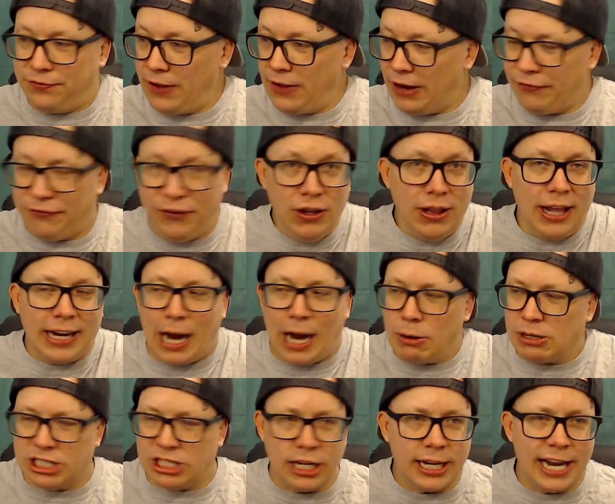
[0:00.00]
I feel like I
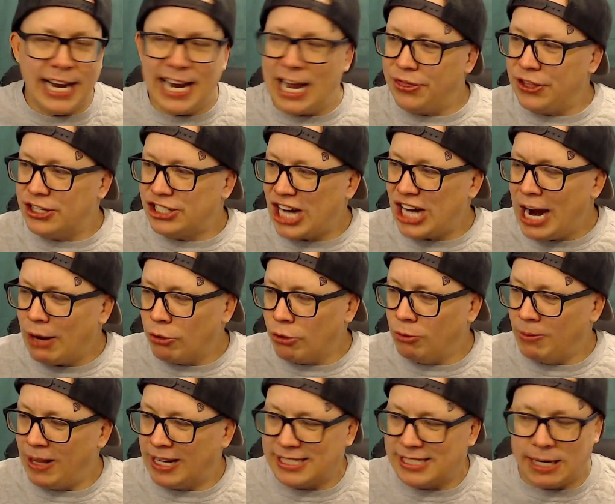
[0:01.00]
was looking at the chat
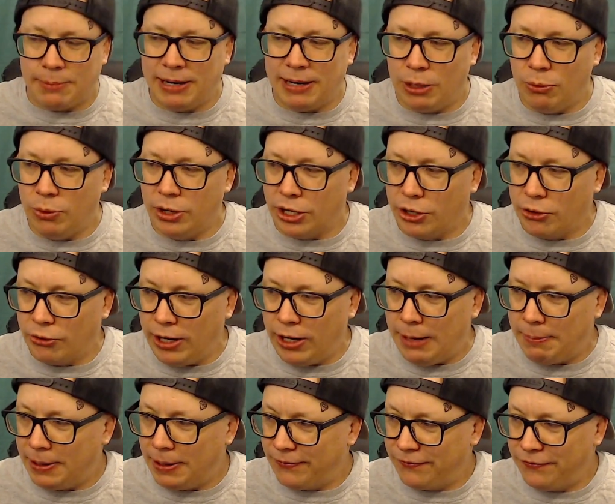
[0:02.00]
room like somebody would
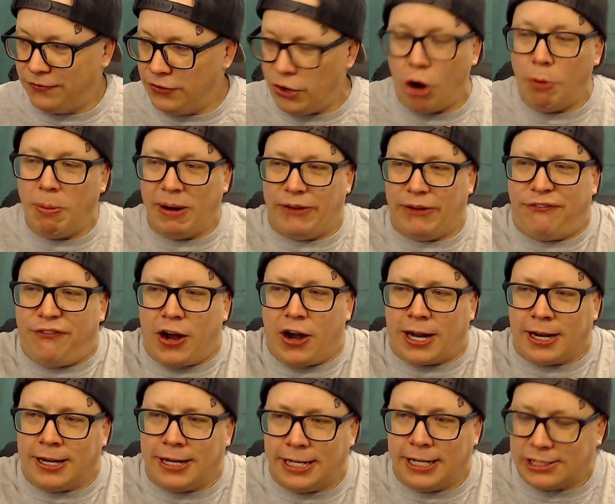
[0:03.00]
agree, but nobody
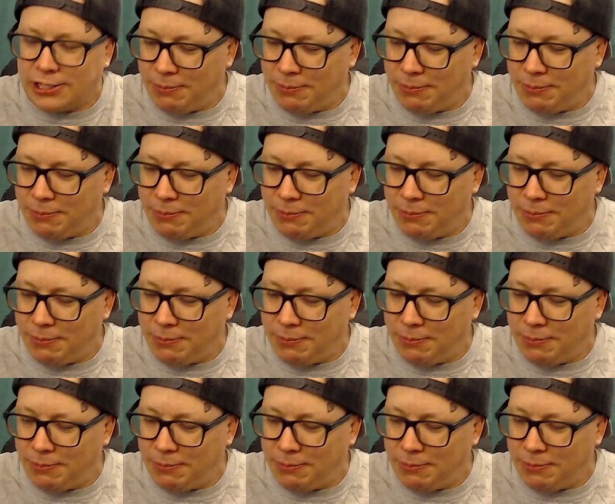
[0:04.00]
fucking did.